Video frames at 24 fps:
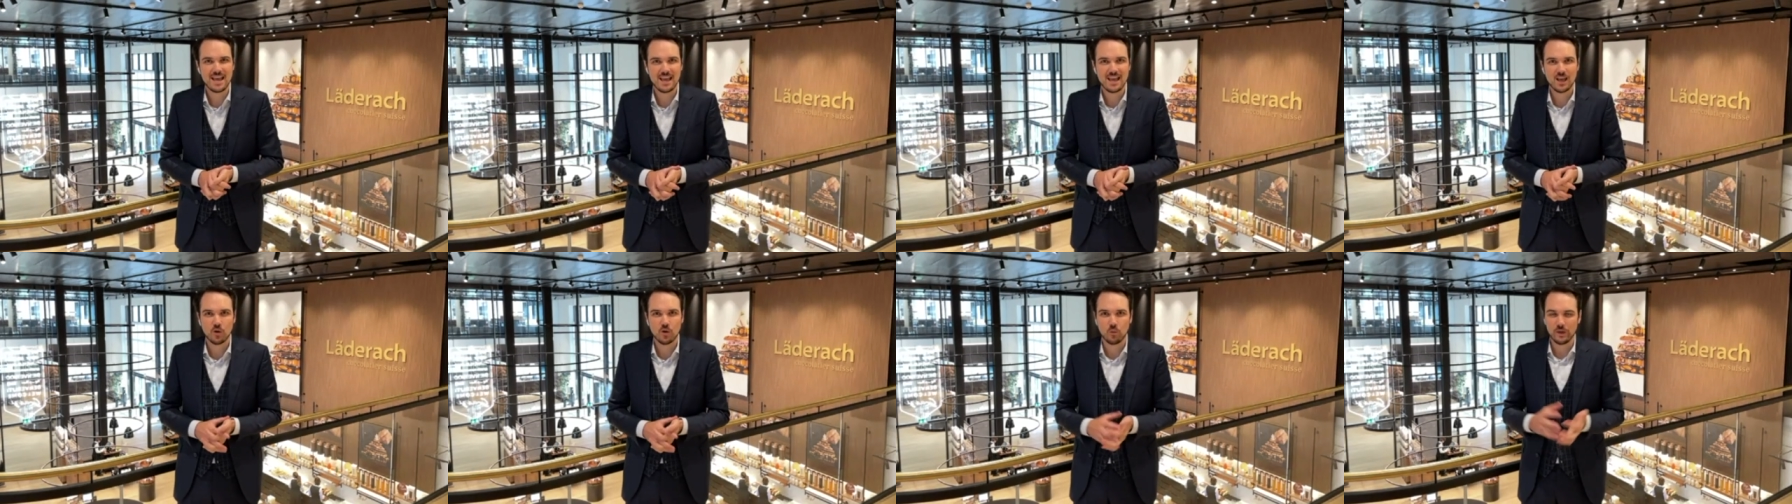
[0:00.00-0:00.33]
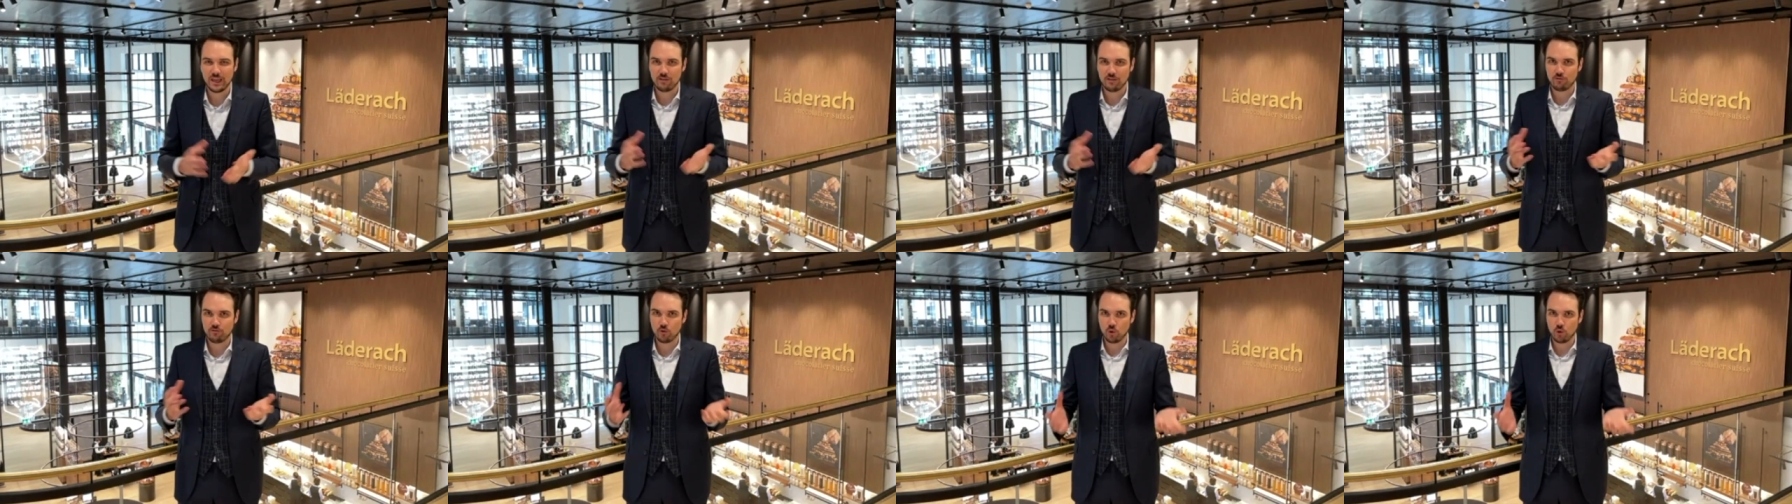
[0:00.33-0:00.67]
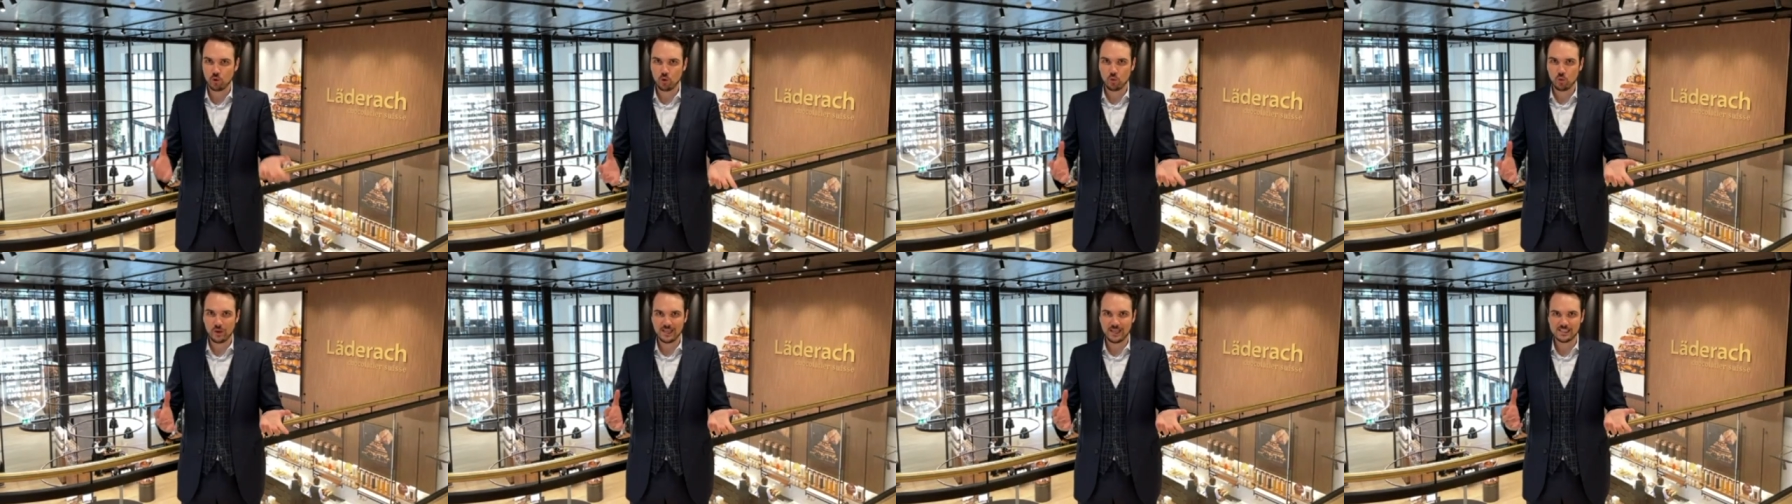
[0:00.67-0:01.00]
We have
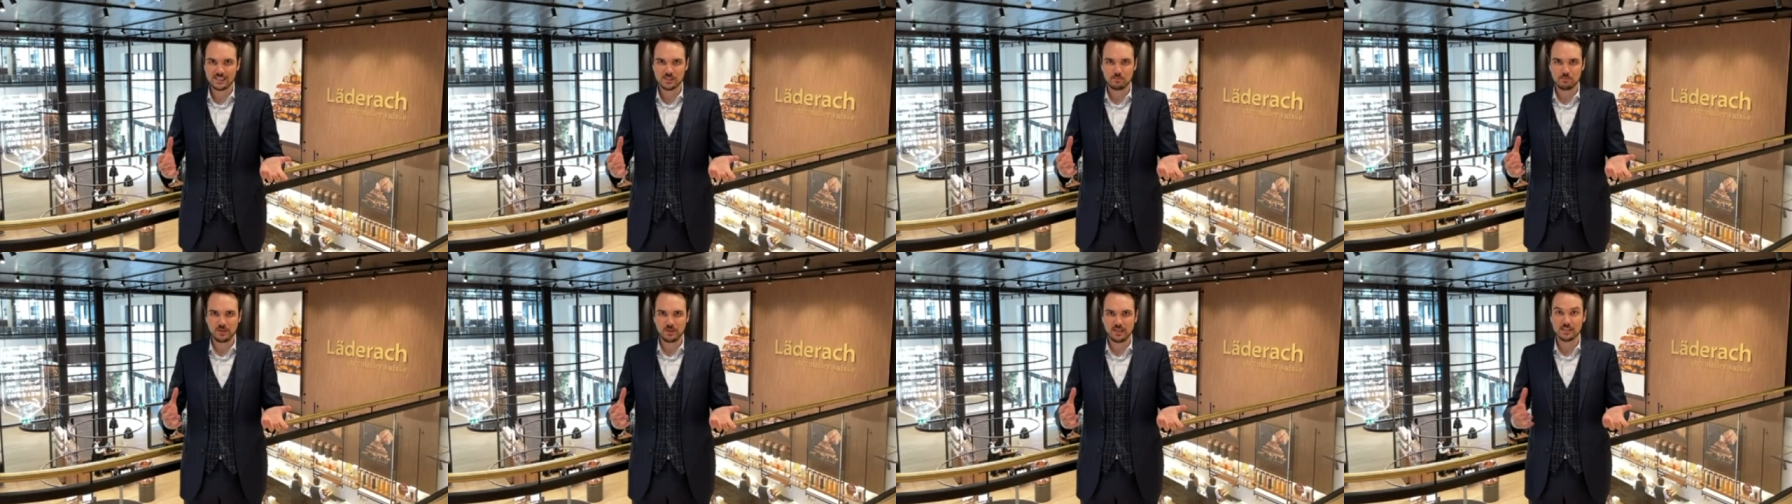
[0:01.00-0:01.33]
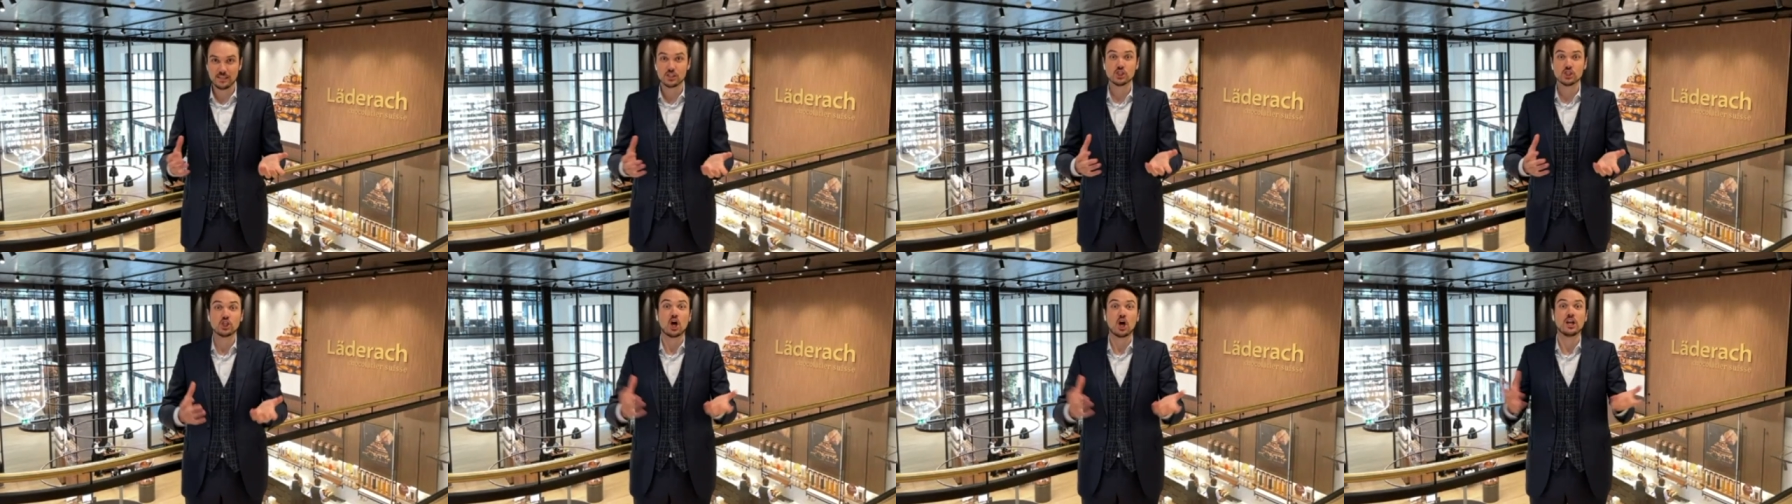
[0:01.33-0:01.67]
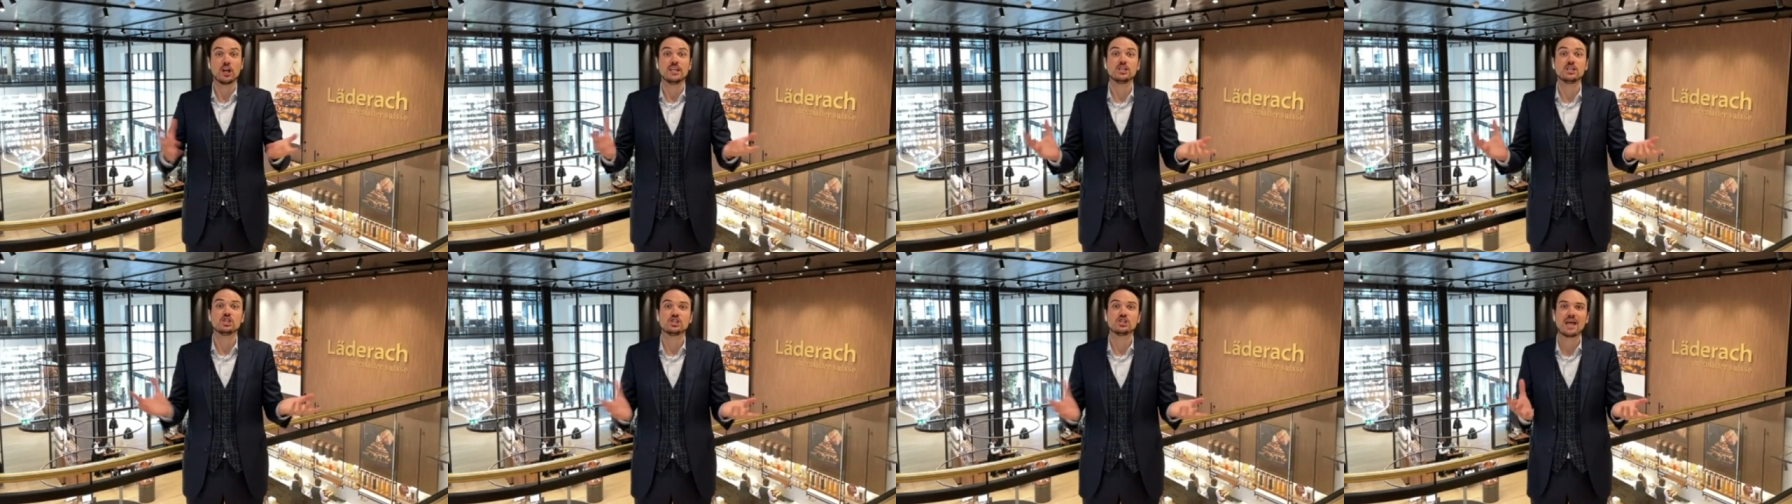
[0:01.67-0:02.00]
always been
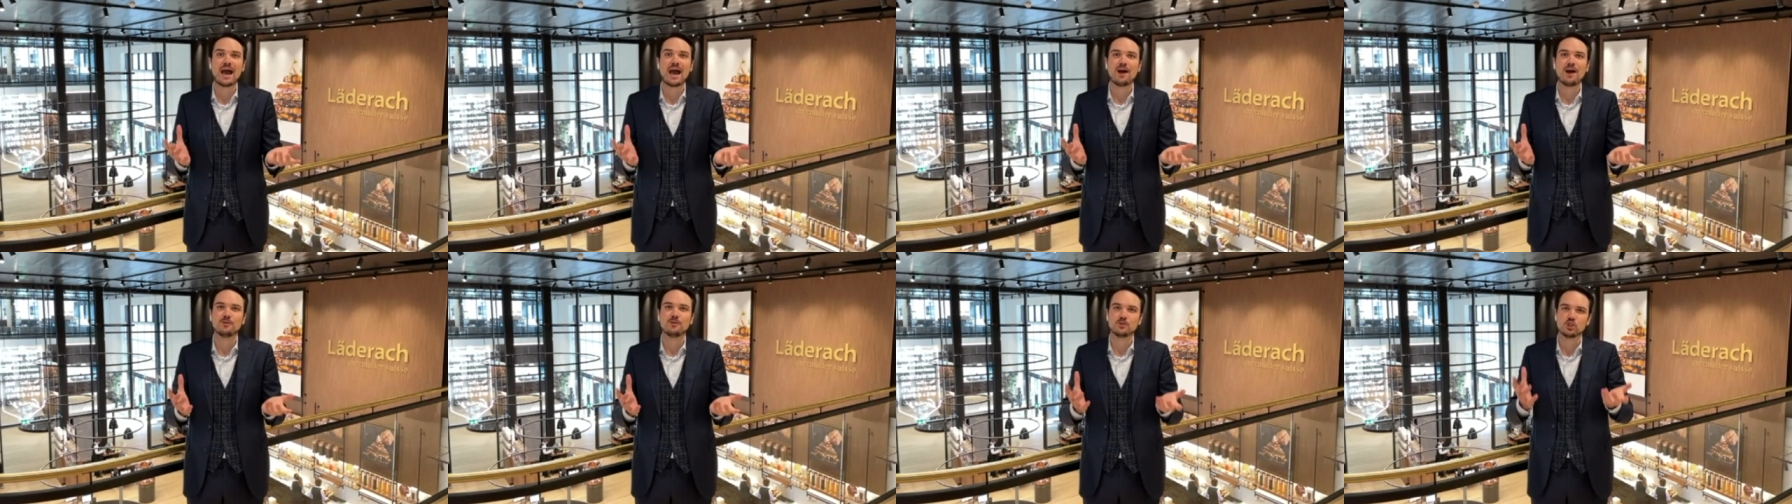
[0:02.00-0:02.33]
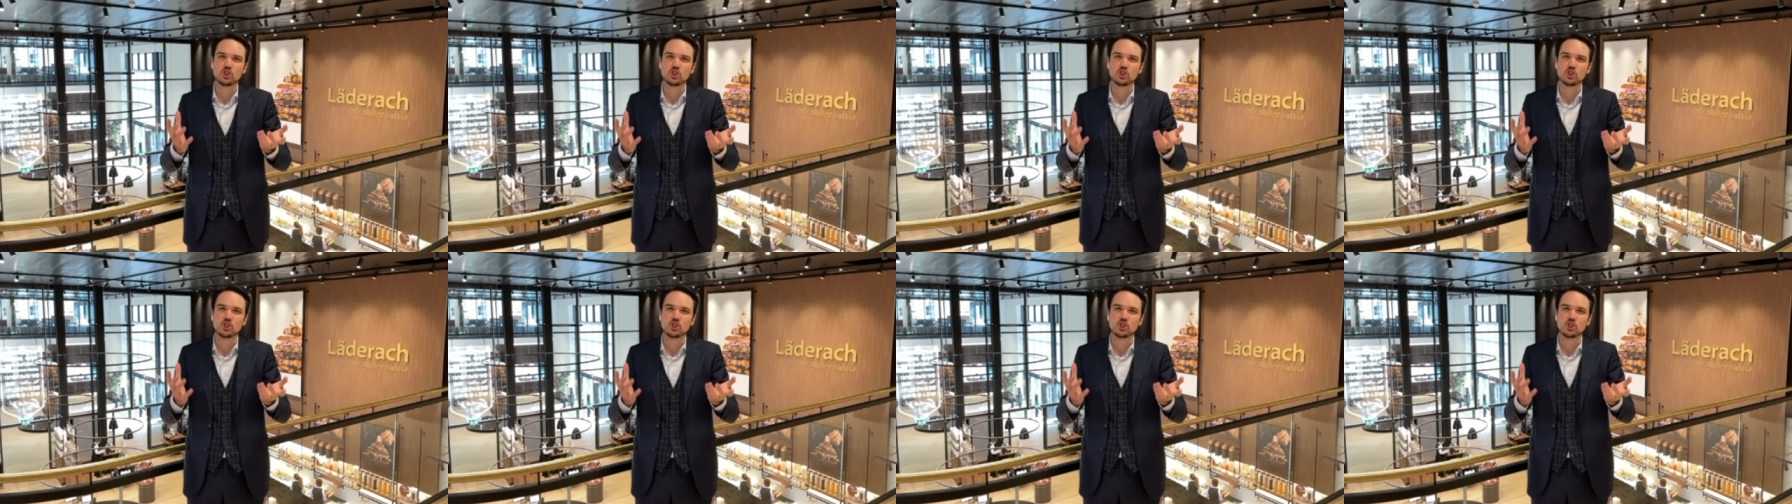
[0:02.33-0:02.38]
astonished how